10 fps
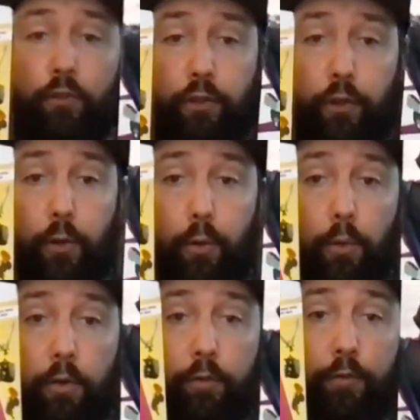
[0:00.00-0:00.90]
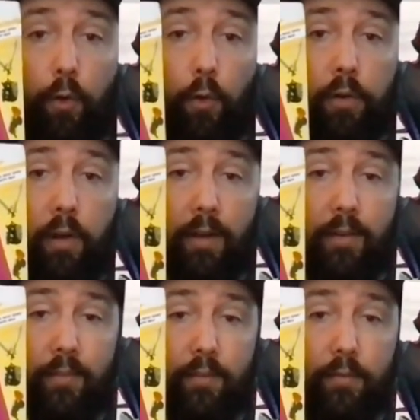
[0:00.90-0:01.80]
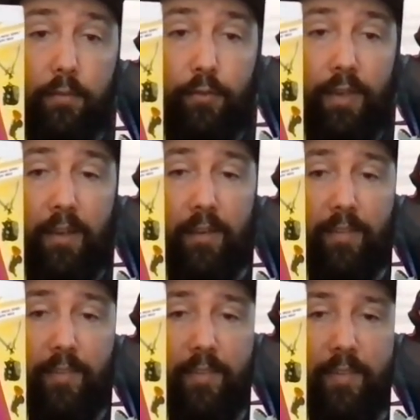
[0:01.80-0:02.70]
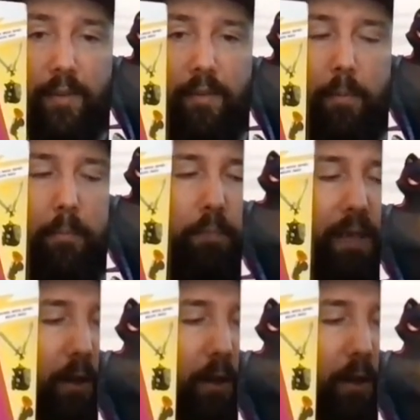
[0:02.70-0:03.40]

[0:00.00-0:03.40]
two Fortnite figures. The big